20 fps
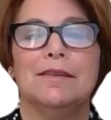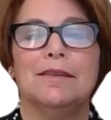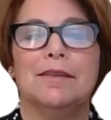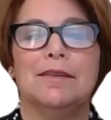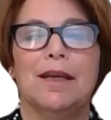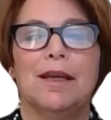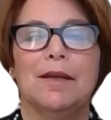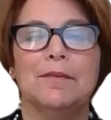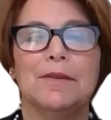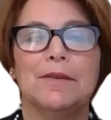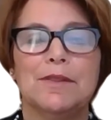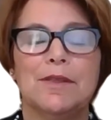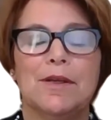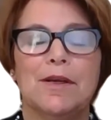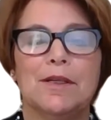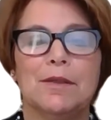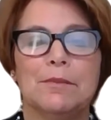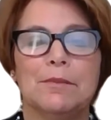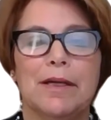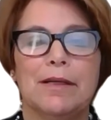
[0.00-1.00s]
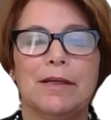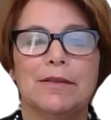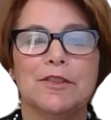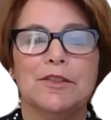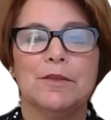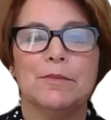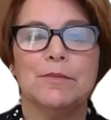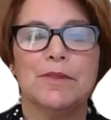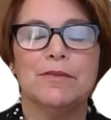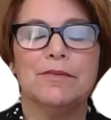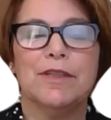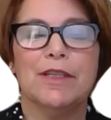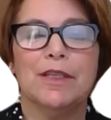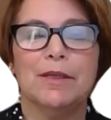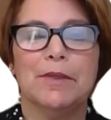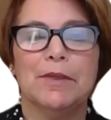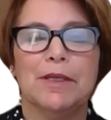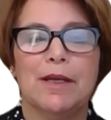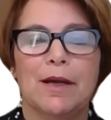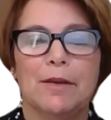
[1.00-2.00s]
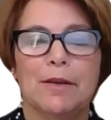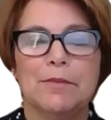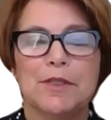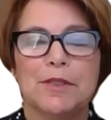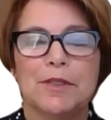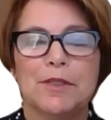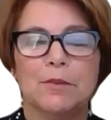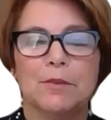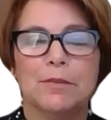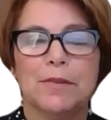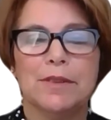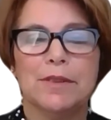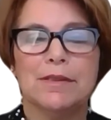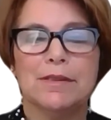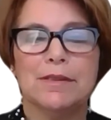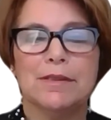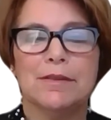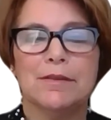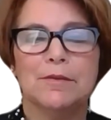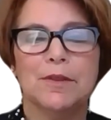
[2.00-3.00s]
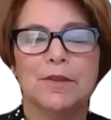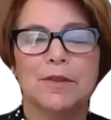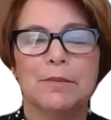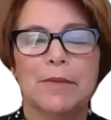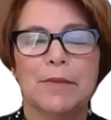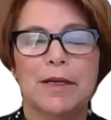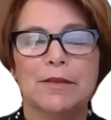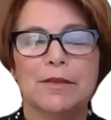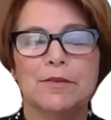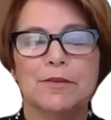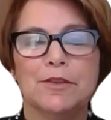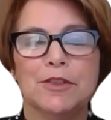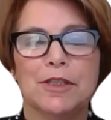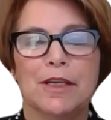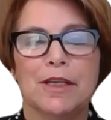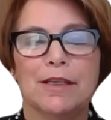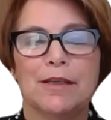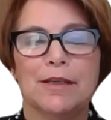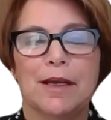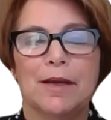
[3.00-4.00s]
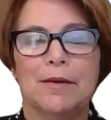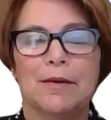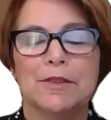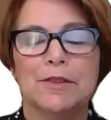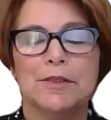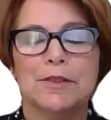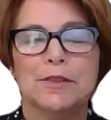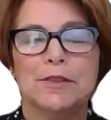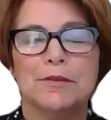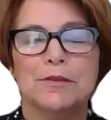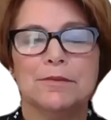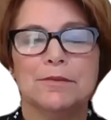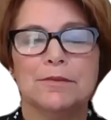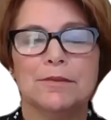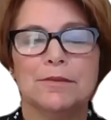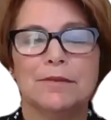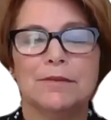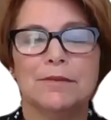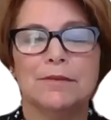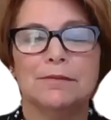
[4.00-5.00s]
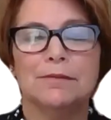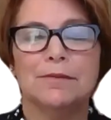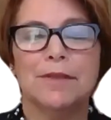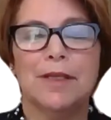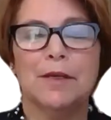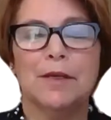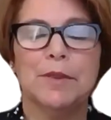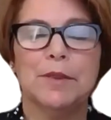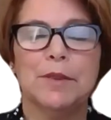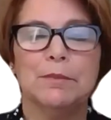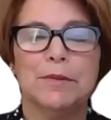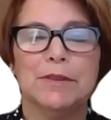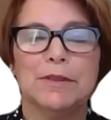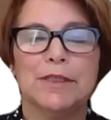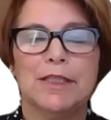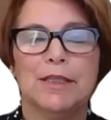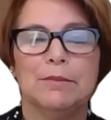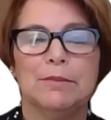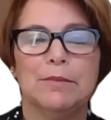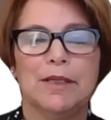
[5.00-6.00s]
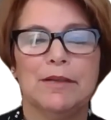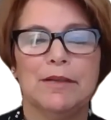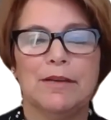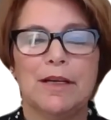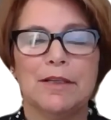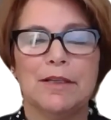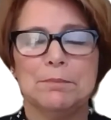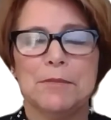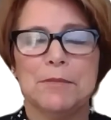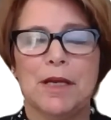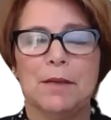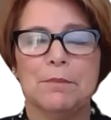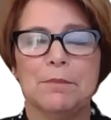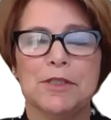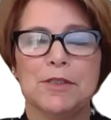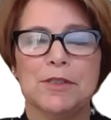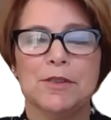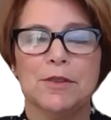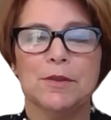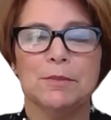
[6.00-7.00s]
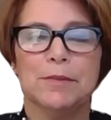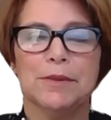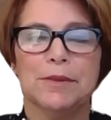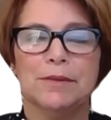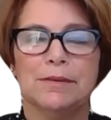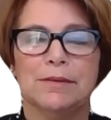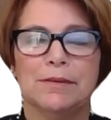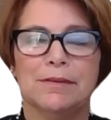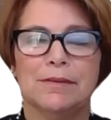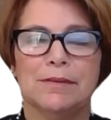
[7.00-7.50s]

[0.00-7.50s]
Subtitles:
would talk about in terms of keeping option opens. What about you, Chaya? How would you tell people to keep their options open?